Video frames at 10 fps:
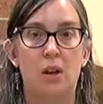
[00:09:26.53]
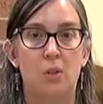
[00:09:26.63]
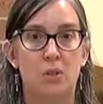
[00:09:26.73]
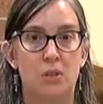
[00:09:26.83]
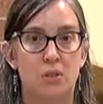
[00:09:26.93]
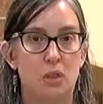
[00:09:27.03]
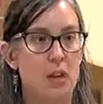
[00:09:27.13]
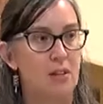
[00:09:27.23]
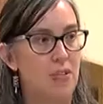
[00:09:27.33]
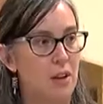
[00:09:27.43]
would try
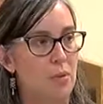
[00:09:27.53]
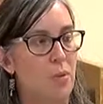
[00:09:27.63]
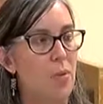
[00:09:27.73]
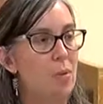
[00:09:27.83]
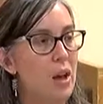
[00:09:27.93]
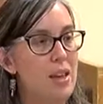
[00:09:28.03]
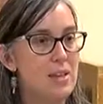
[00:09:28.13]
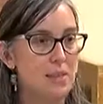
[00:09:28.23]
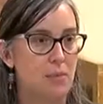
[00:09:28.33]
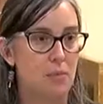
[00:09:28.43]
to find, well, what
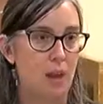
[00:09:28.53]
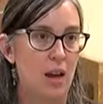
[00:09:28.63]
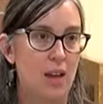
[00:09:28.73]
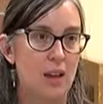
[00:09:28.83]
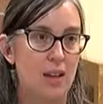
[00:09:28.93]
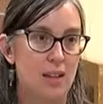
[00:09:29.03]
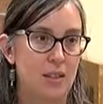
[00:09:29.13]
is the right